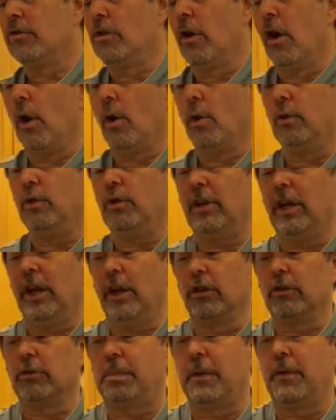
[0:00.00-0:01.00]
So
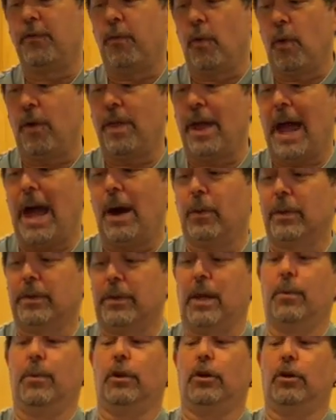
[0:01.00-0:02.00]
years before that,
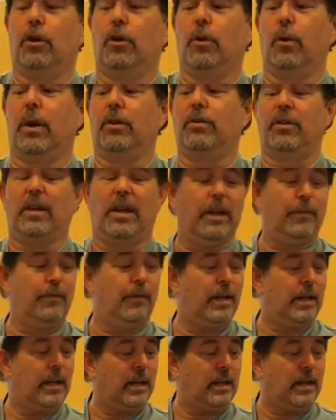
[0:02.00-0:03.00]
what they would do is,
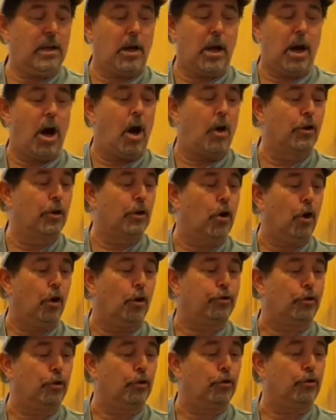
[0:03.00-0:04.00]
even in other
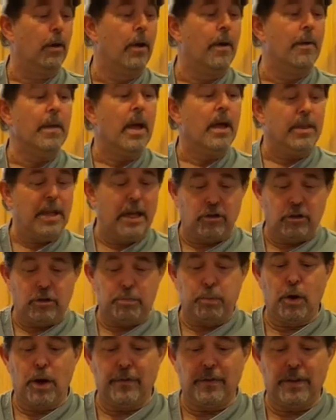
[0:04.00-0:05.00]
cultures, they
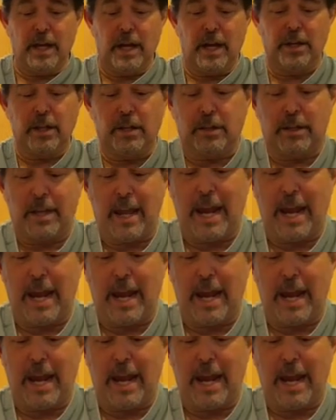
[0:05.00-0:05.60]
just put everything on the